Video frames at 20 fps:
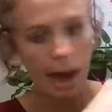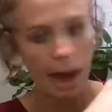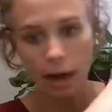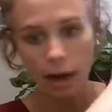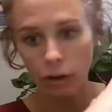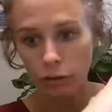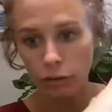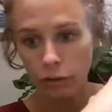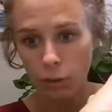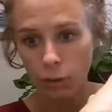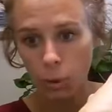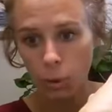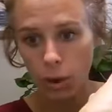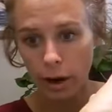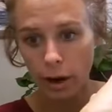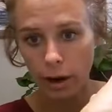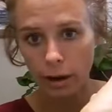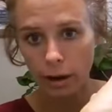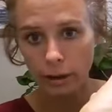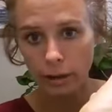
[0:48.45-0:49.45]

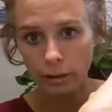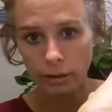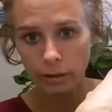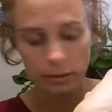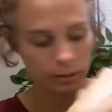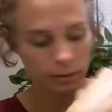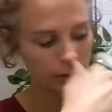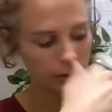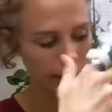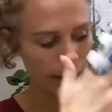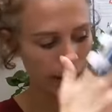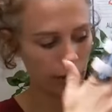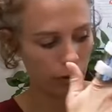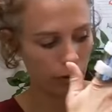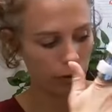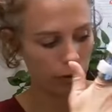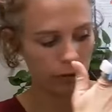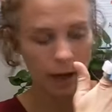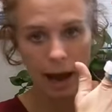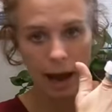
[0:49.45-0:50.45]
L4,
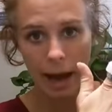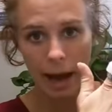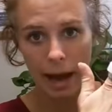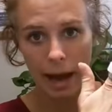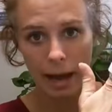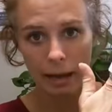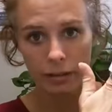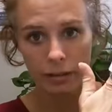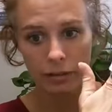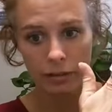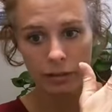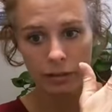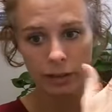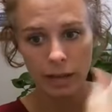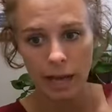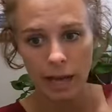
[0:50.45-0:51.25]
L5,